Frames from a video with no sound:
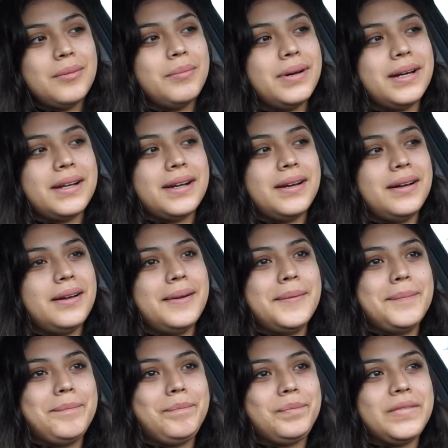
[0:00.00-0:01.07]
But
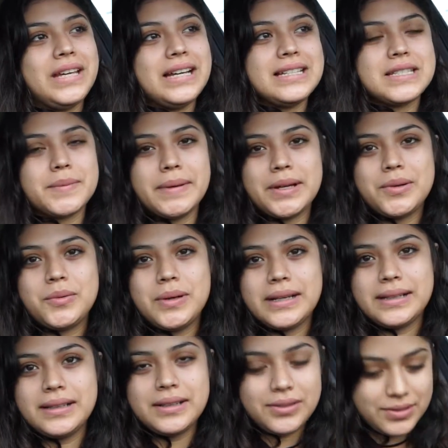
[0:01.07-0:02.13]
um, yeah, that's my
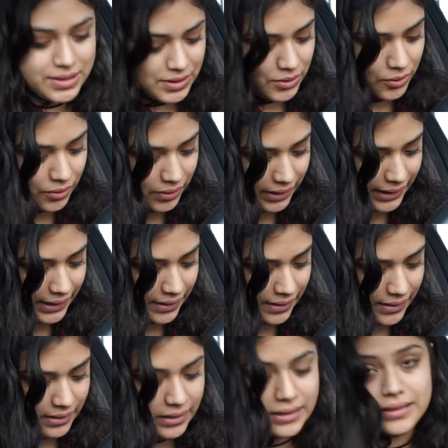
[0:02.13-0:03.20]
quick little story
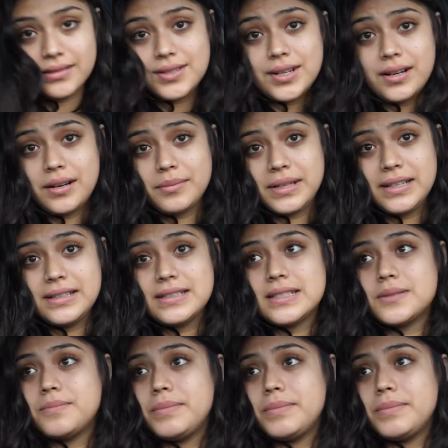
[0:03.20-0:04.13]
on Tommy's.